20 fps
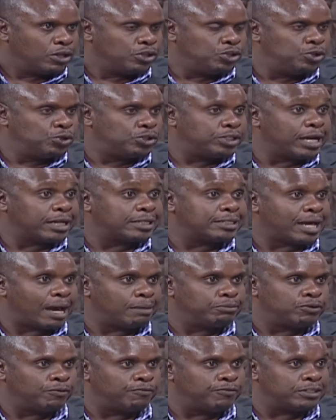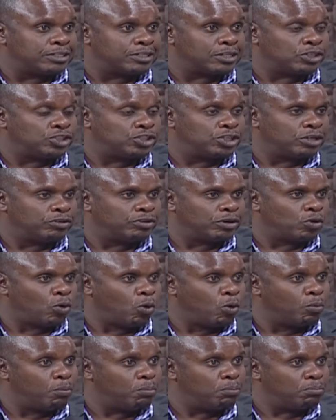Do you take time to visit a children's
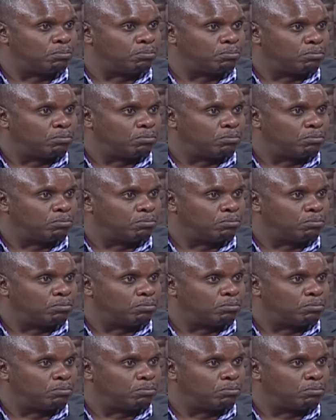home?